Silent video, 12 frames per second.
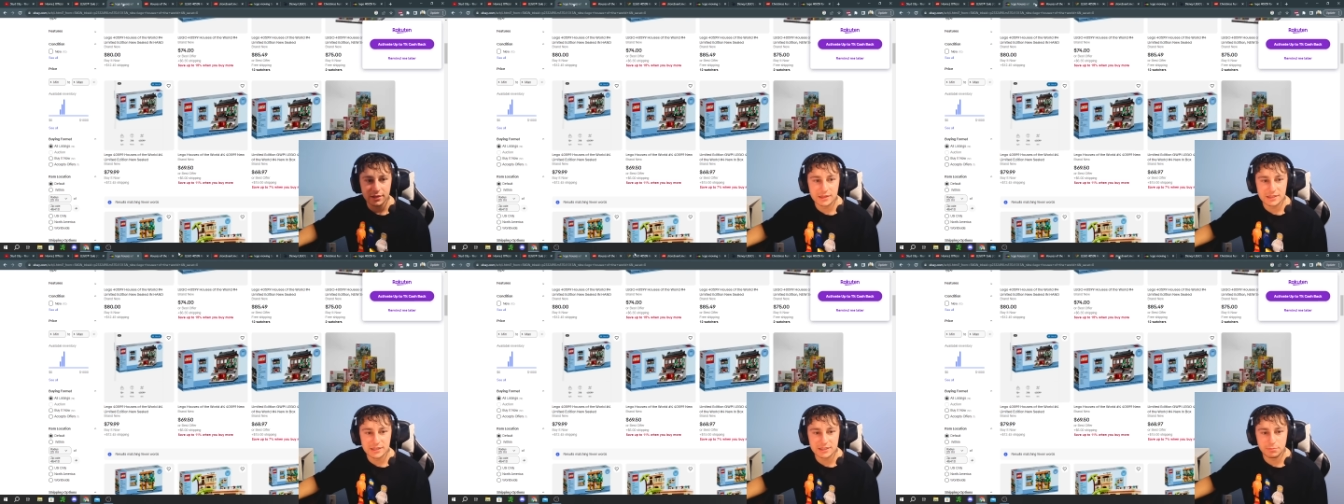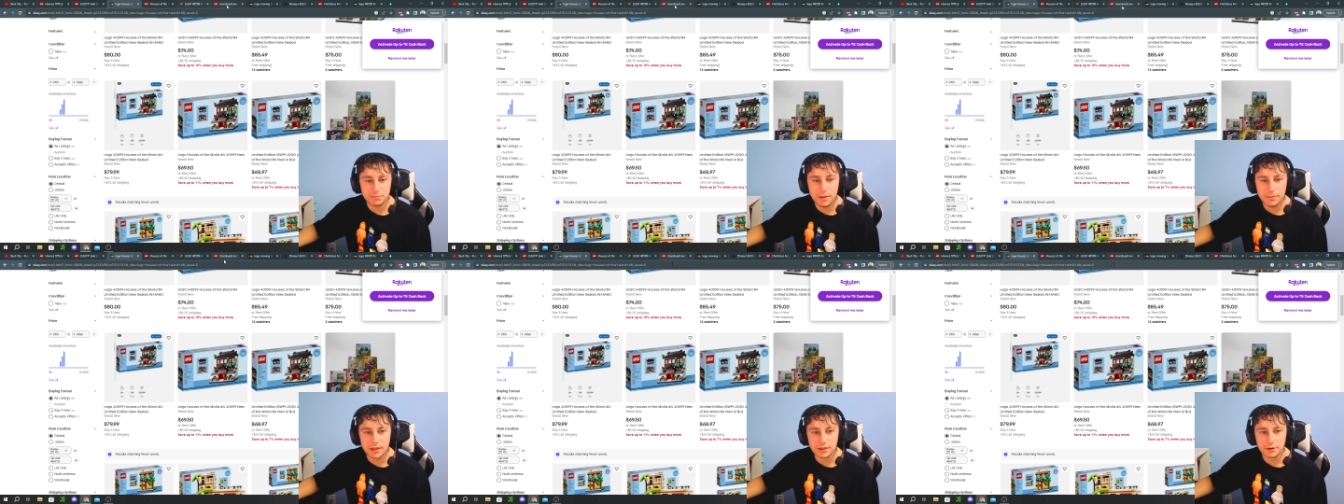this is
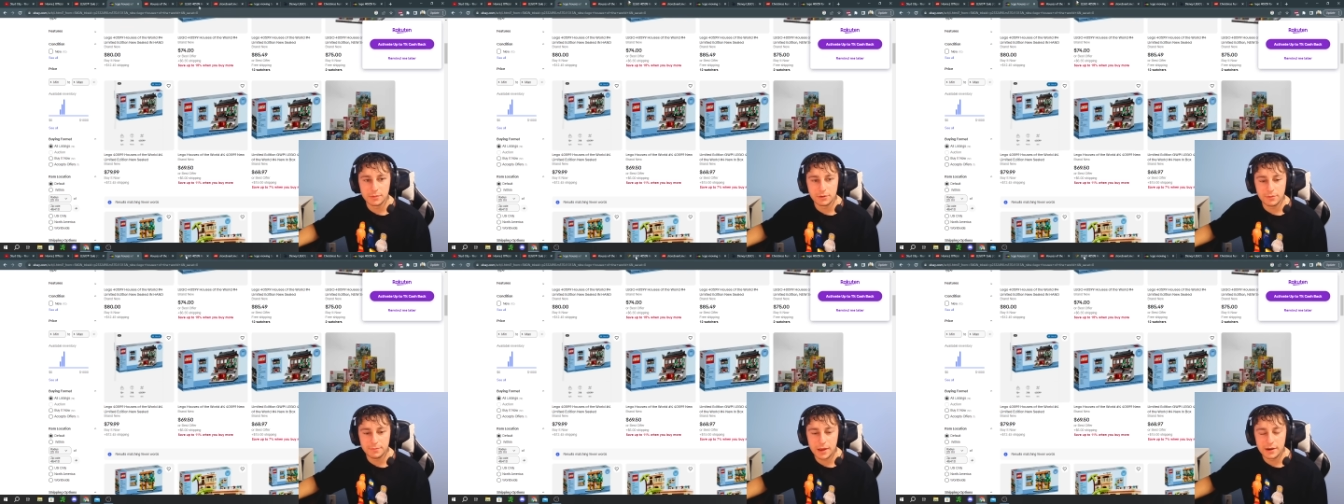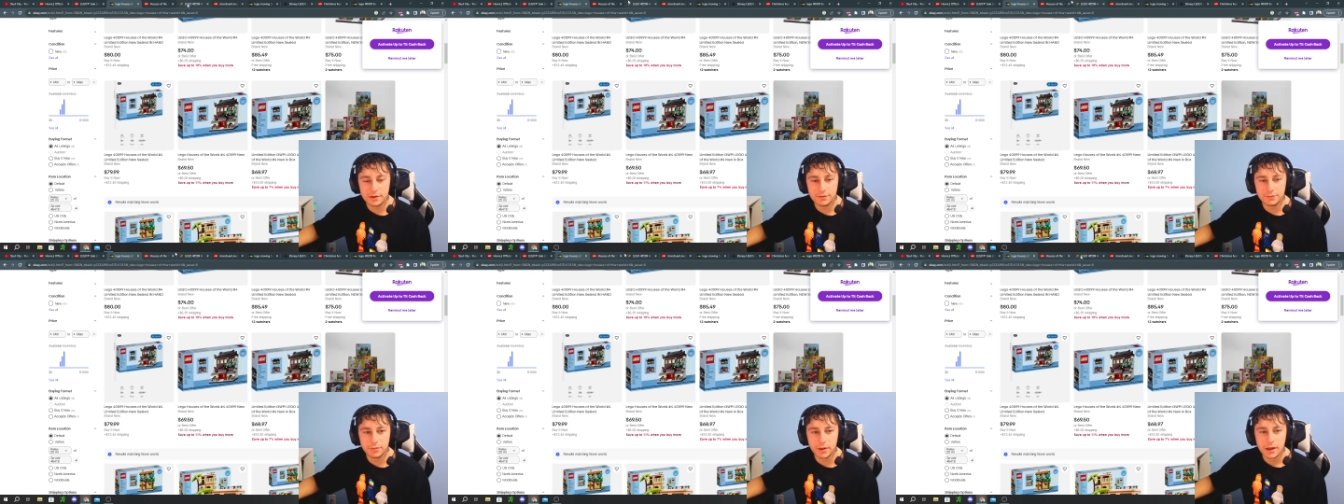maybe a little bit
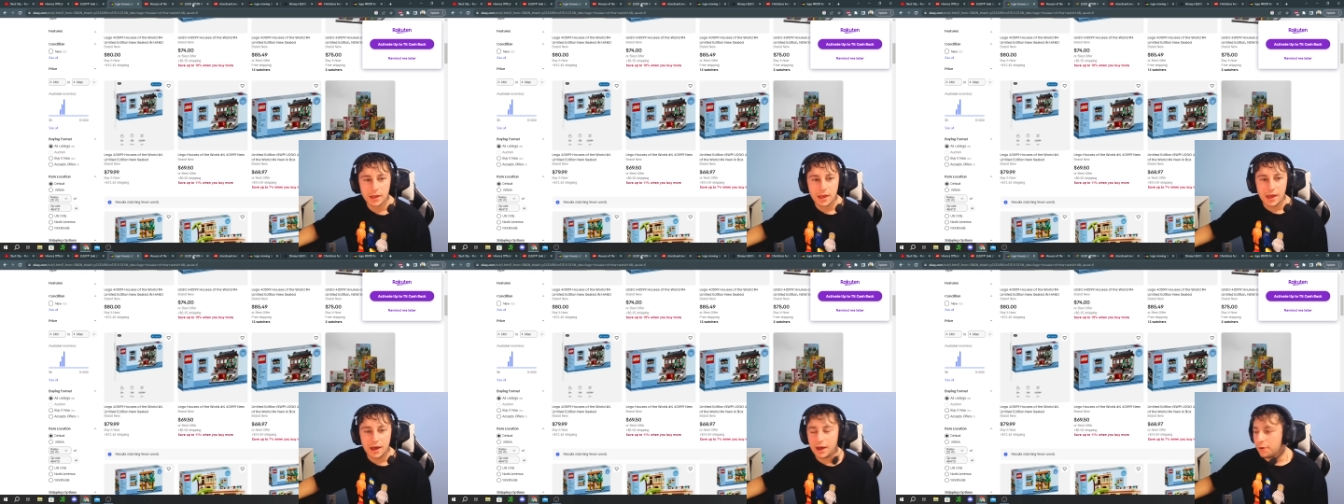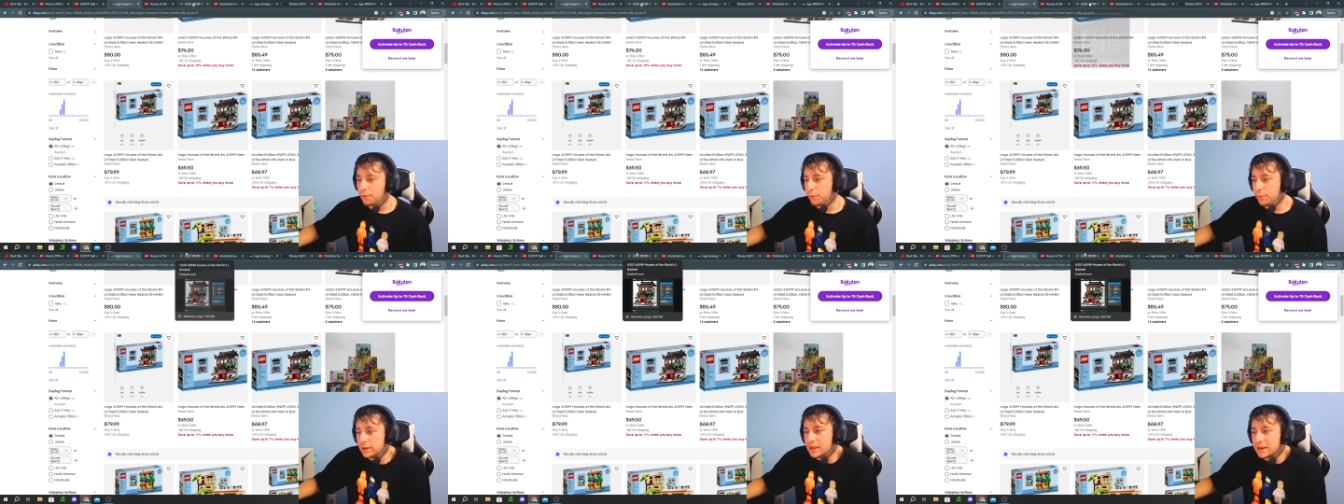repetitive, but uh,
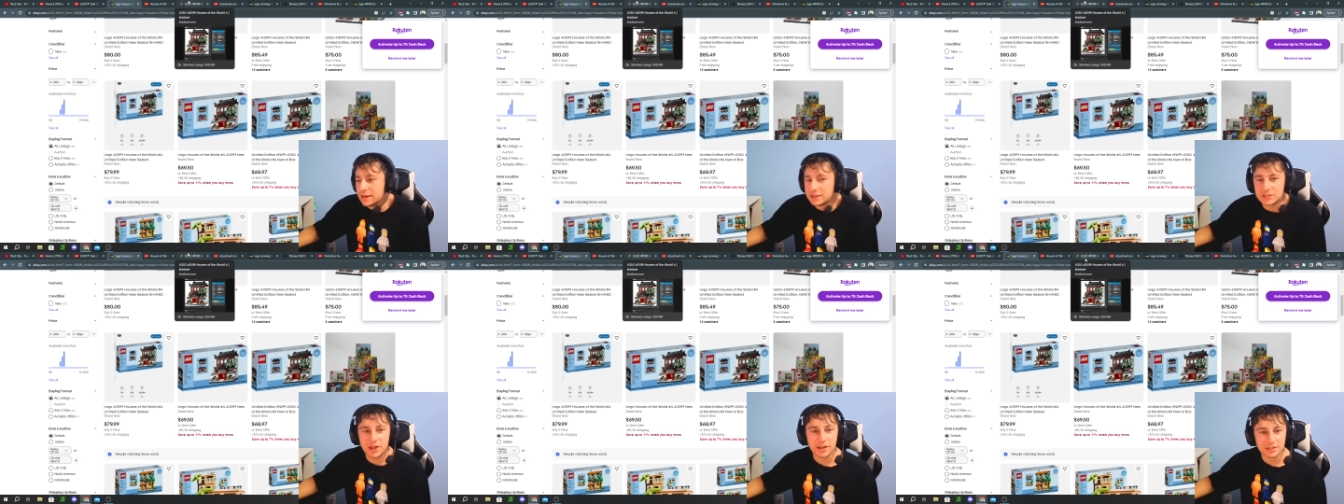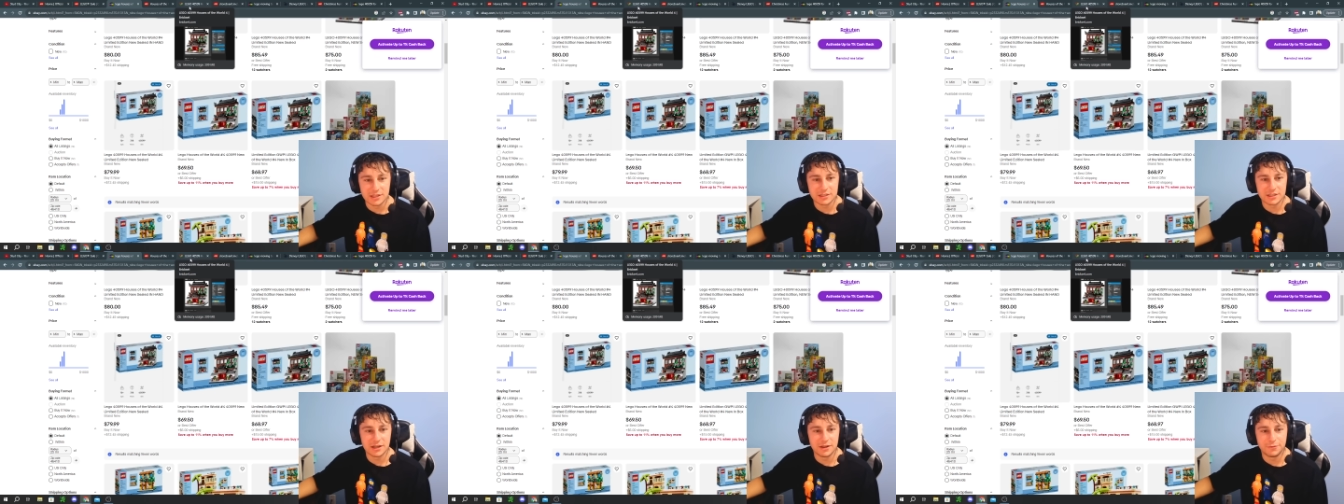we need to discuss this
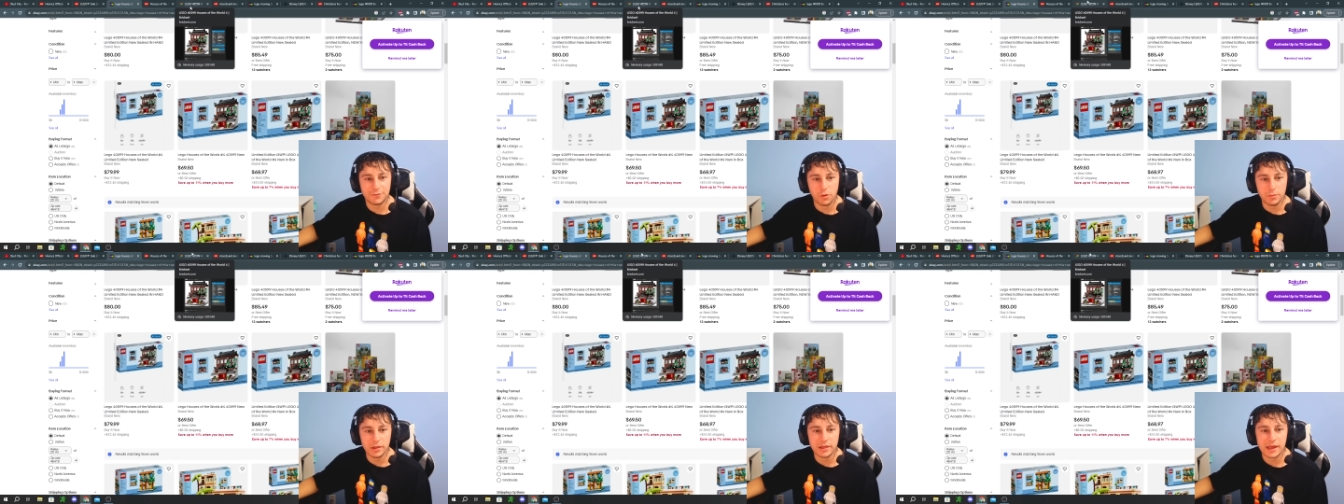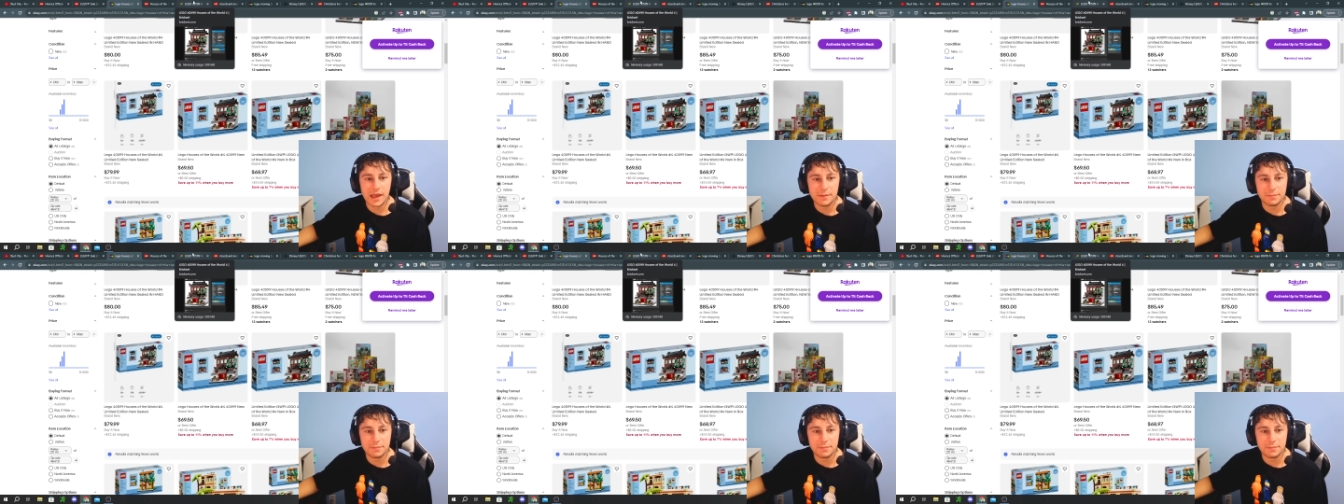to formulate a